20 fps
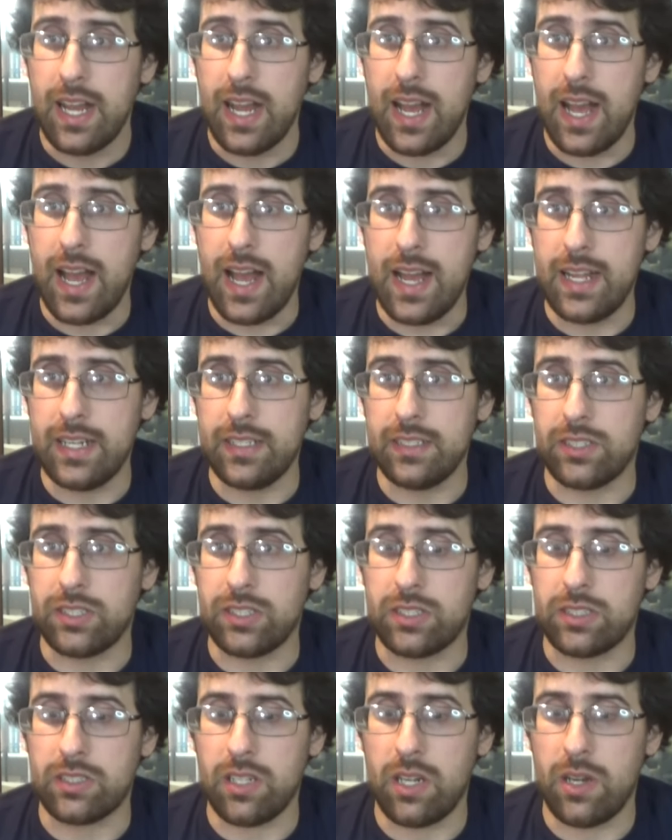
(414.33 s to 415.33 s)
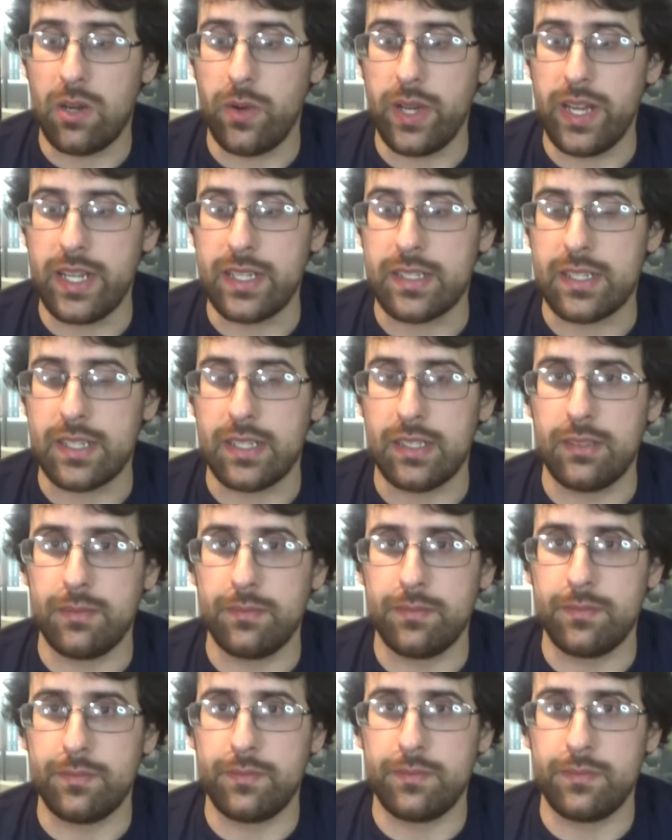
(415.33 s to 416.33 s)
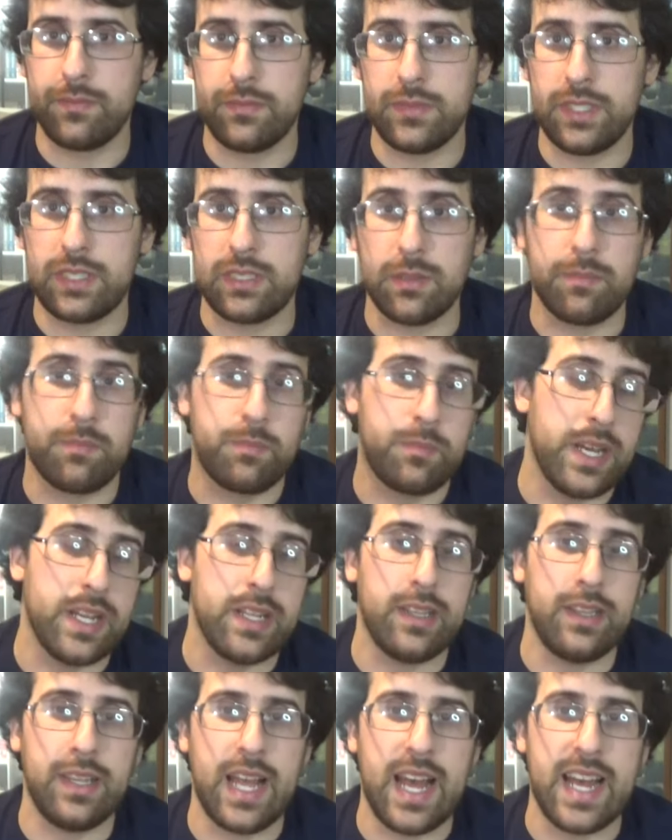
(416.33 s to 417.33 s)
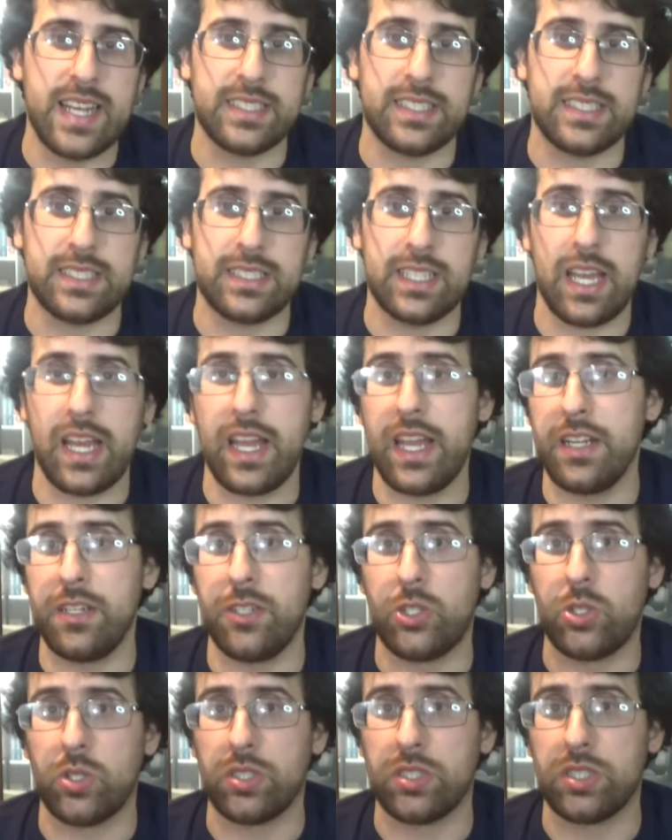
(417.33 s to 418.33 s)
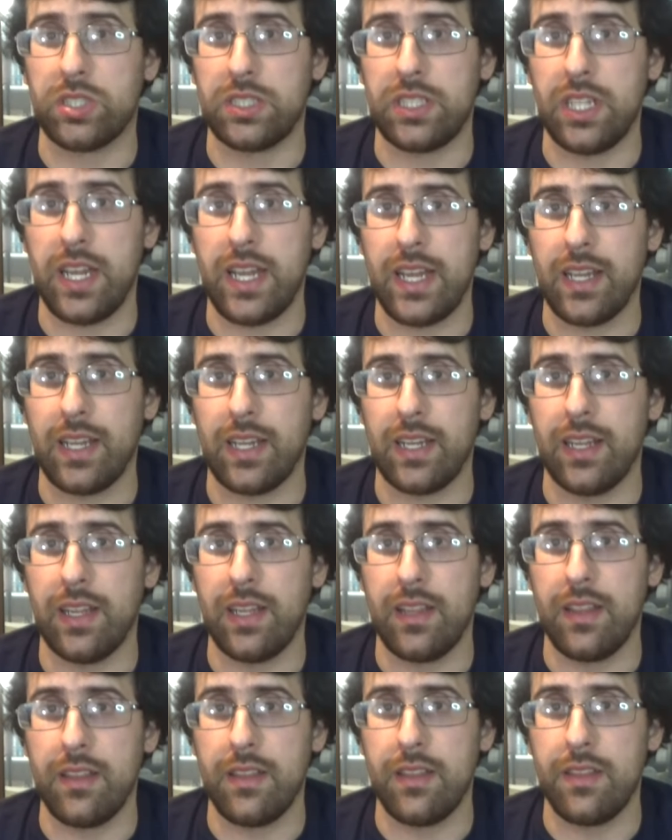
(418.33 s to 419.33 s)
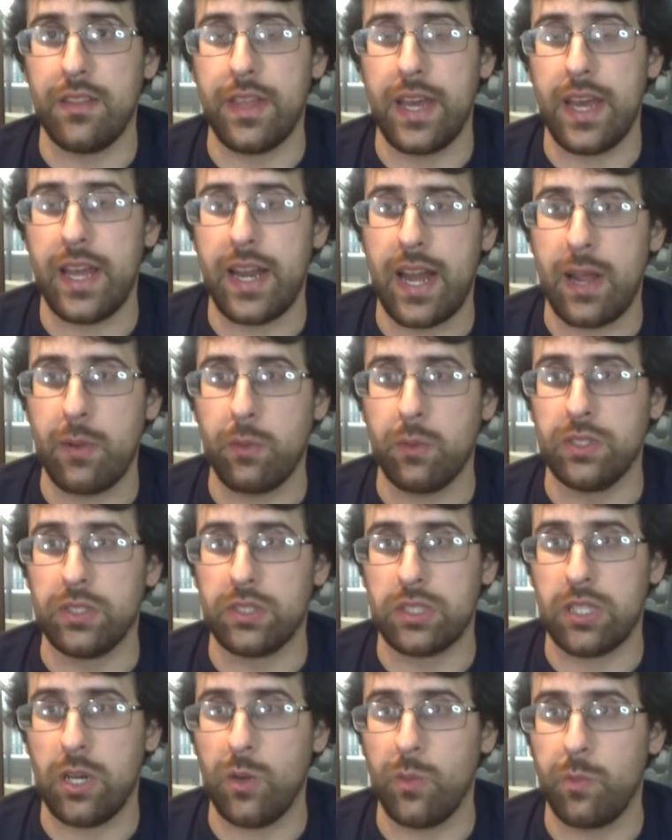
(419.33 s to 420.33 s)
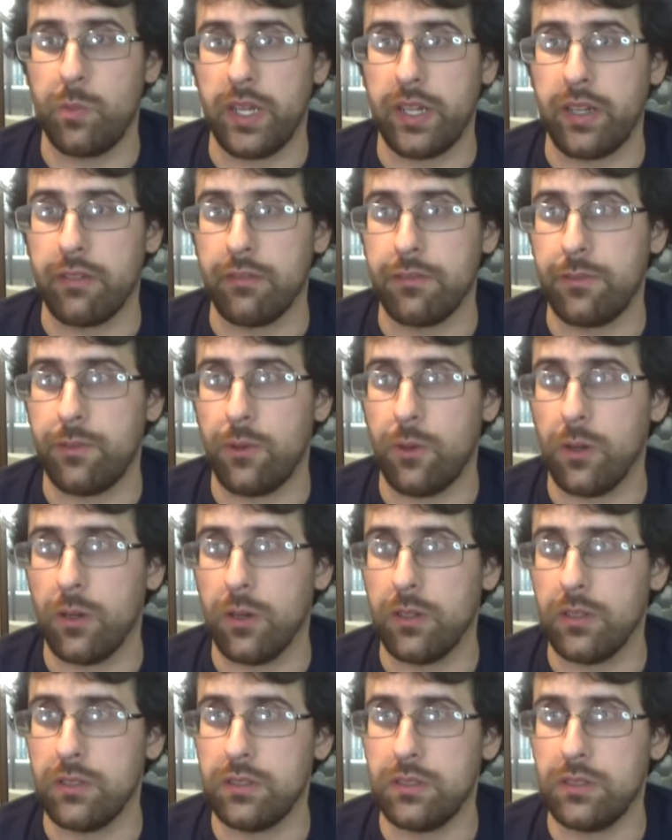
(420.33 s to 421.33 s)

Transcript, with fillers: And so it's a it's a bit less interesting than I was hoping for.